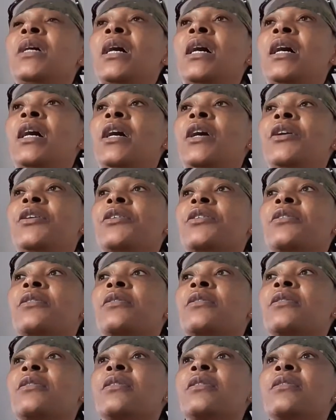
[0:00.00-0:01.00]
And
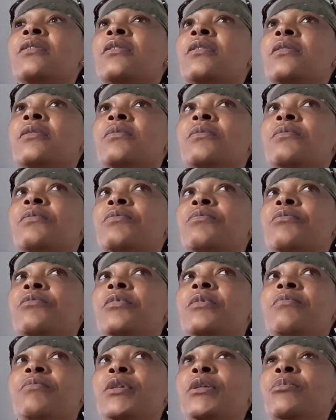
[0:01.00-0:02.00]

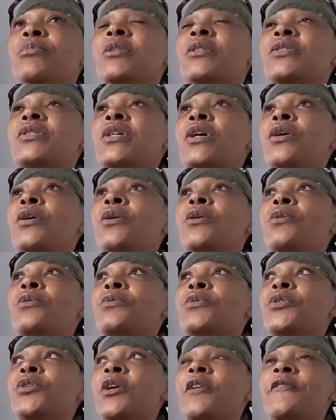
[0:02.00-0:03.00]
people say, oh,
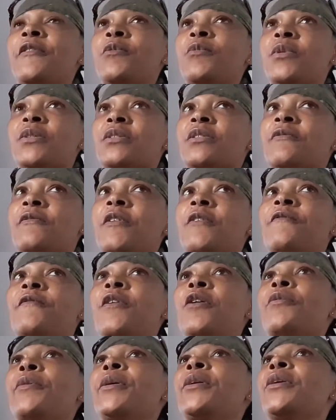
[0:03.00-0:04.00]
if it wasn't for
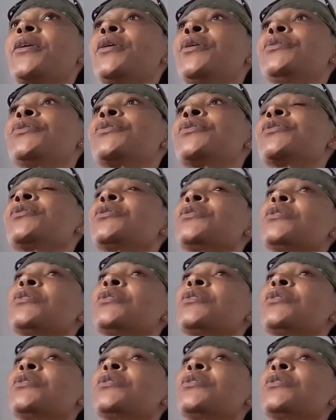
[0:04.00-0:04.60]
foreigners,